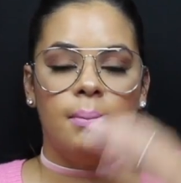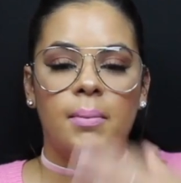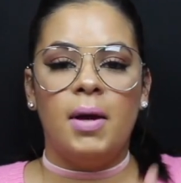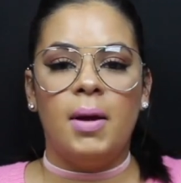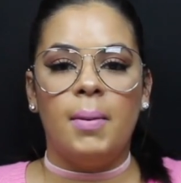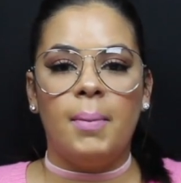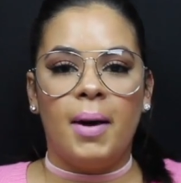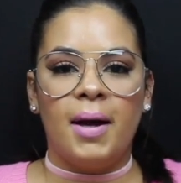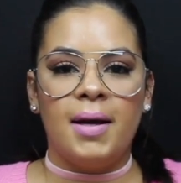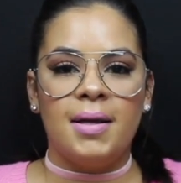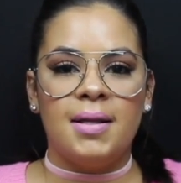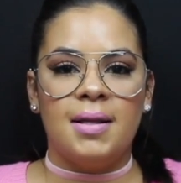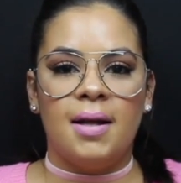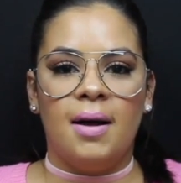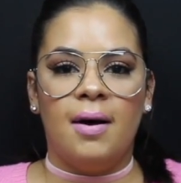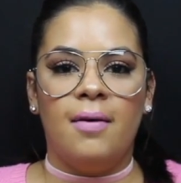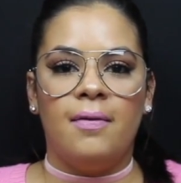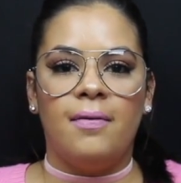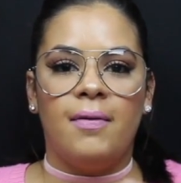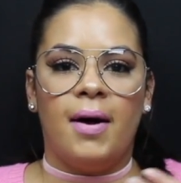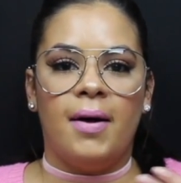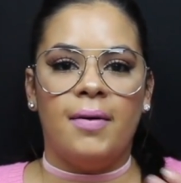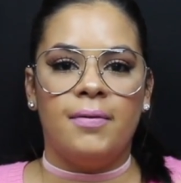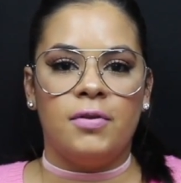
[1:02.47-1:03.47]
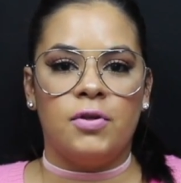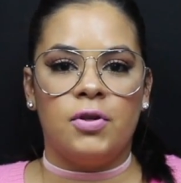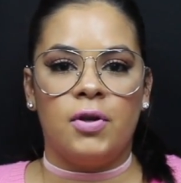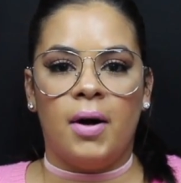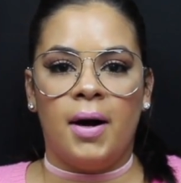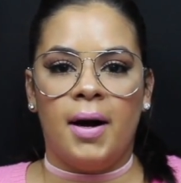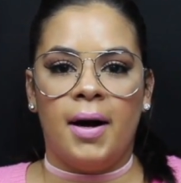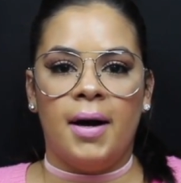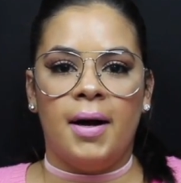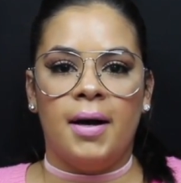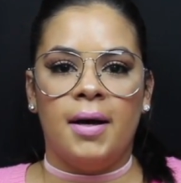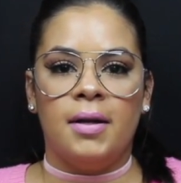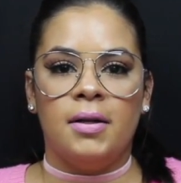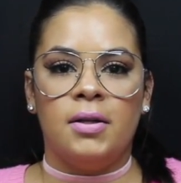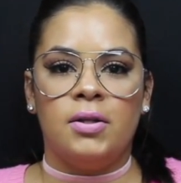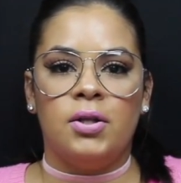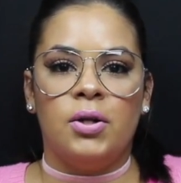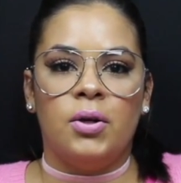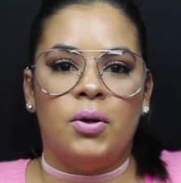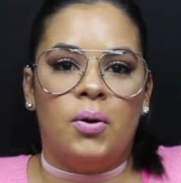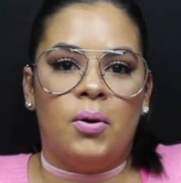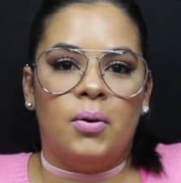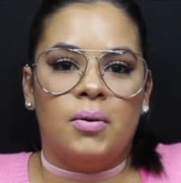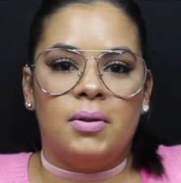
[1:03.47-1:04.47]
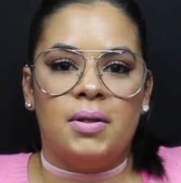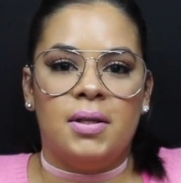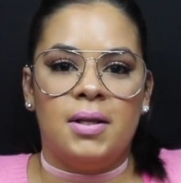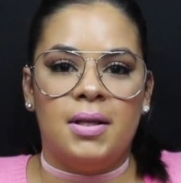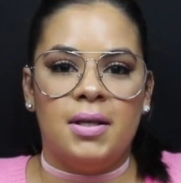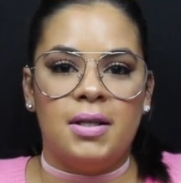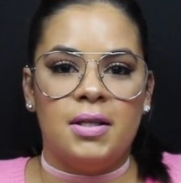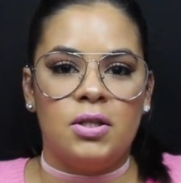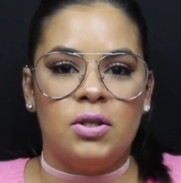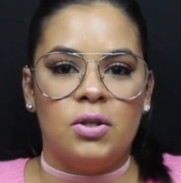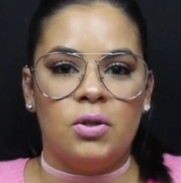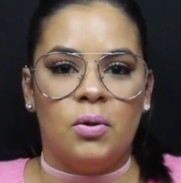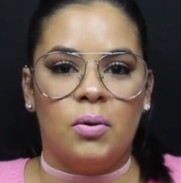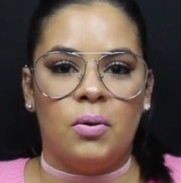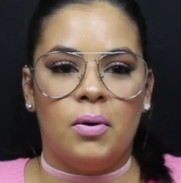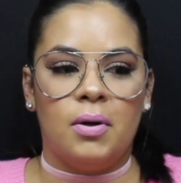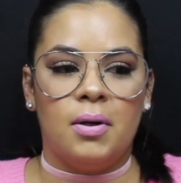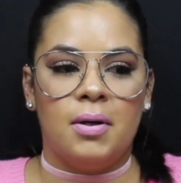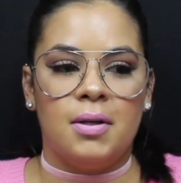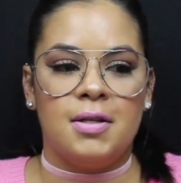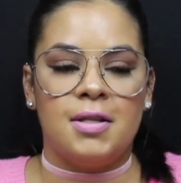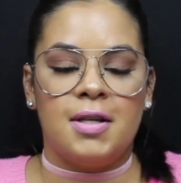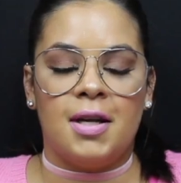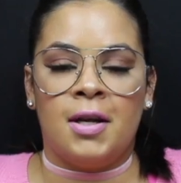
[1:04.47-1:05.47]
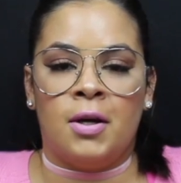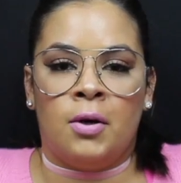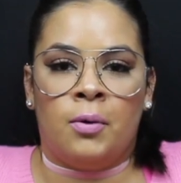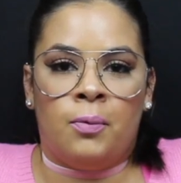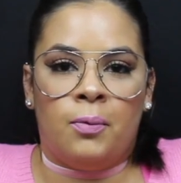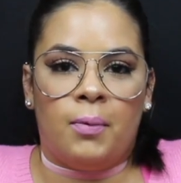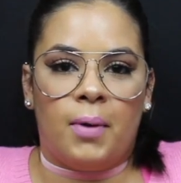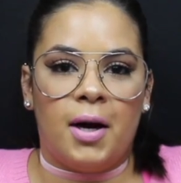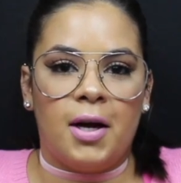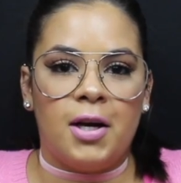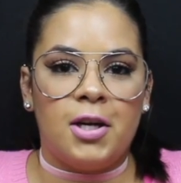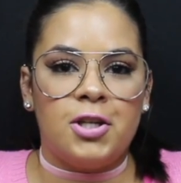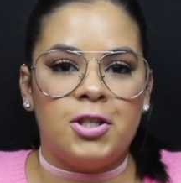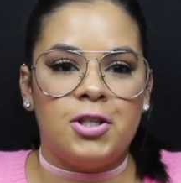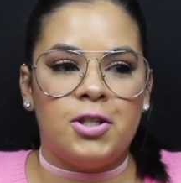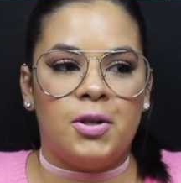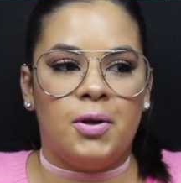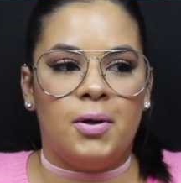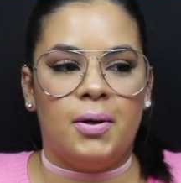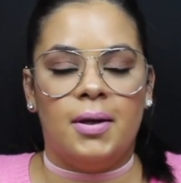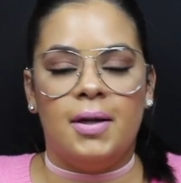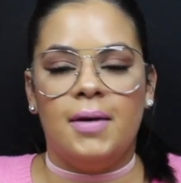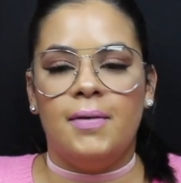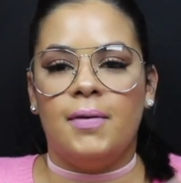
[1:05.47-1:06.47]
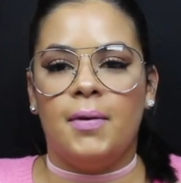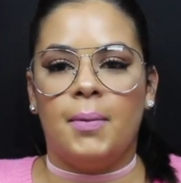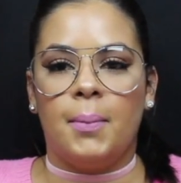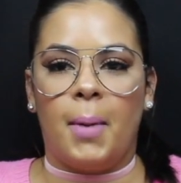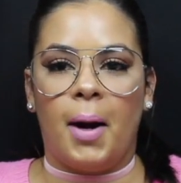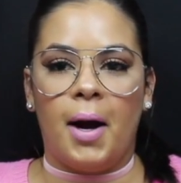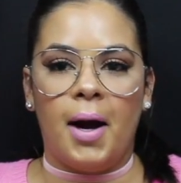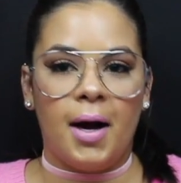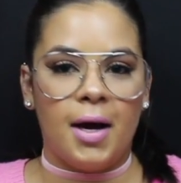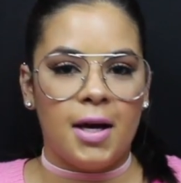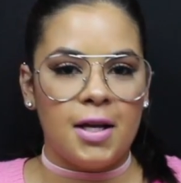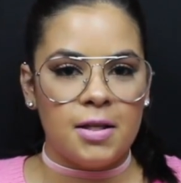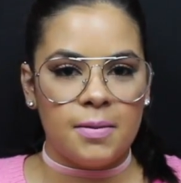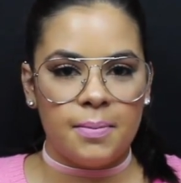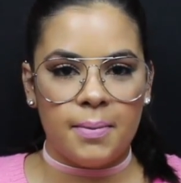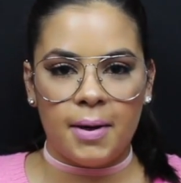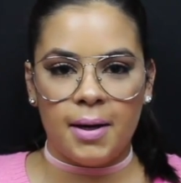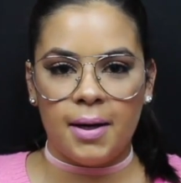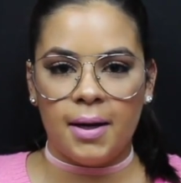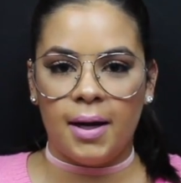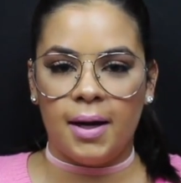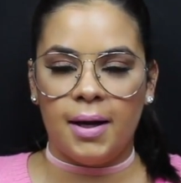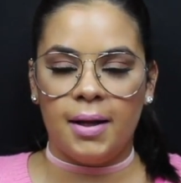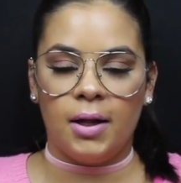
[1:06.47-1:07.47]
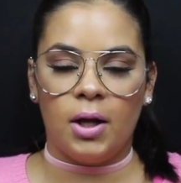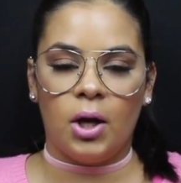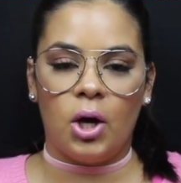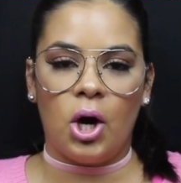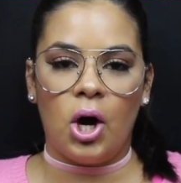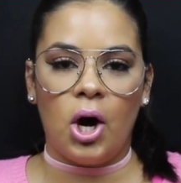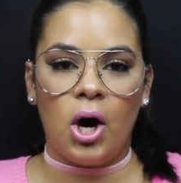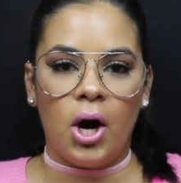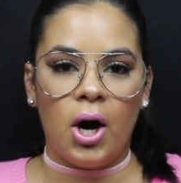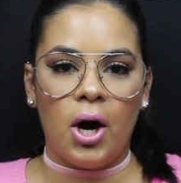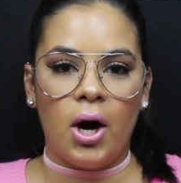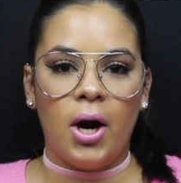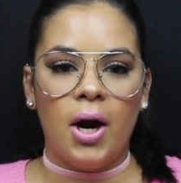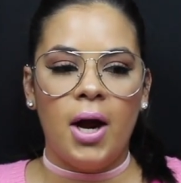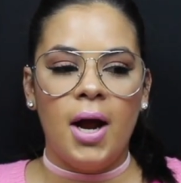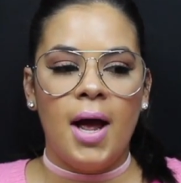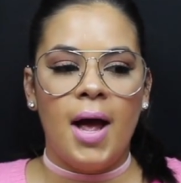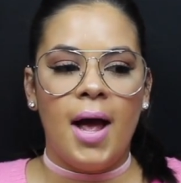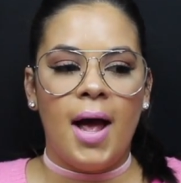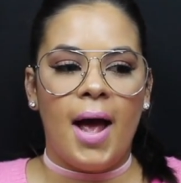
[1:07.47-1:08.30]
Me myself, I've tried to go to these stores in a rush or leaving my husband in the car,